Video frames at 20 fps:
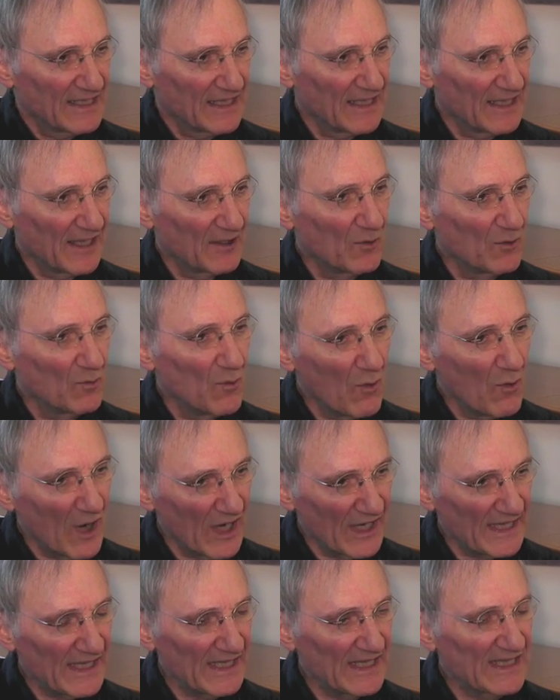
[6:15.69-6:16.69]
Uh,
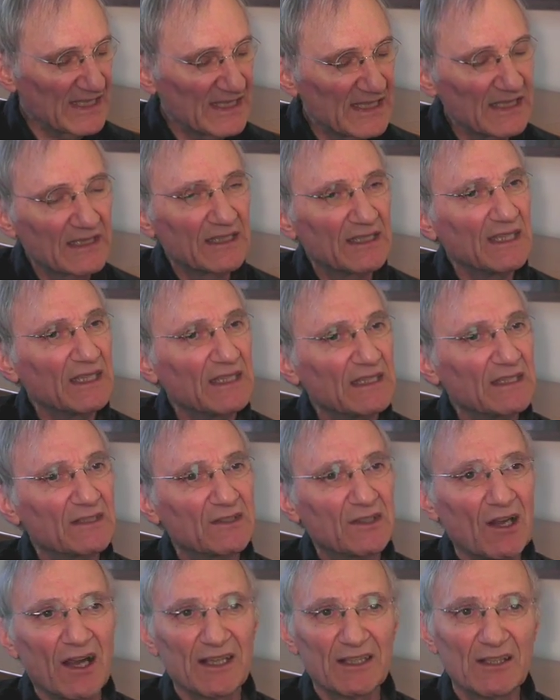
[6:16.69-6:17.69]
one is that the
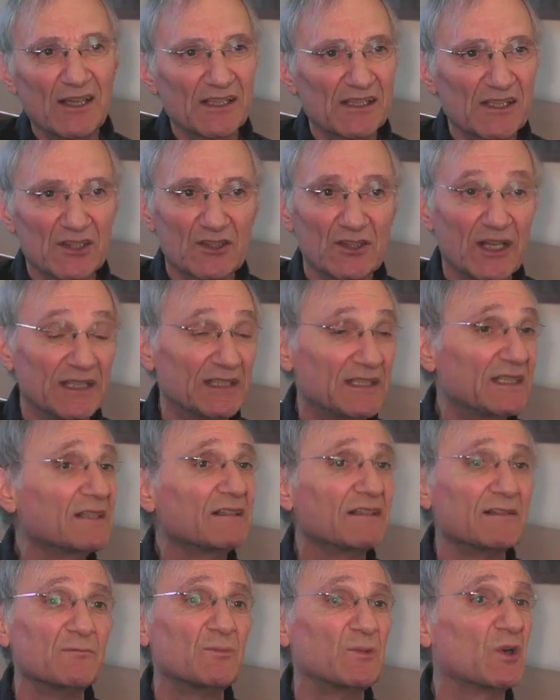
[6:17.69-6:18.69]
diagnostic
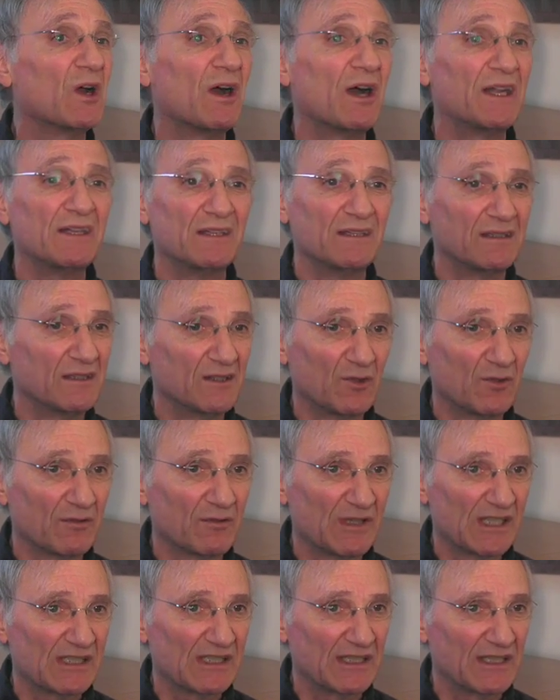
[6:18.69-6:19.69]
criteria broadened
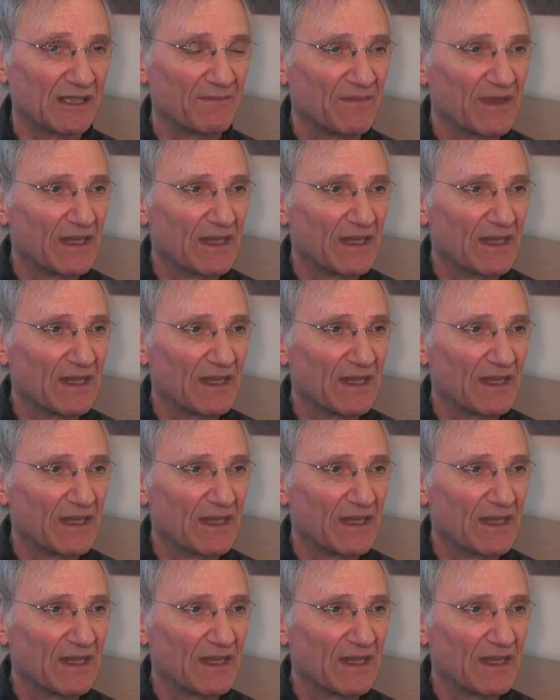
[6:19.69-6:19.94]
enormously.